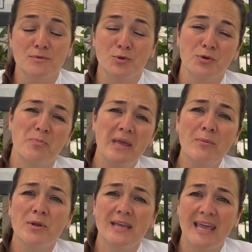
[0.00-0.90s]
tool to be
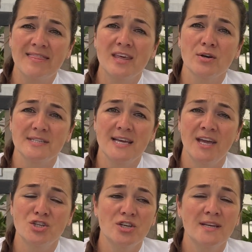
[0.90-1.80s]
able to get their
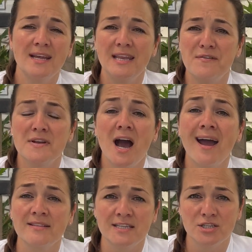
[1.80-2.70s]
attention in even
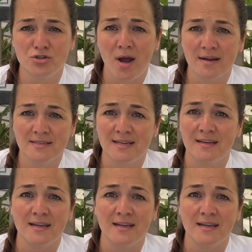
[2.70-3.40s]
highly distracting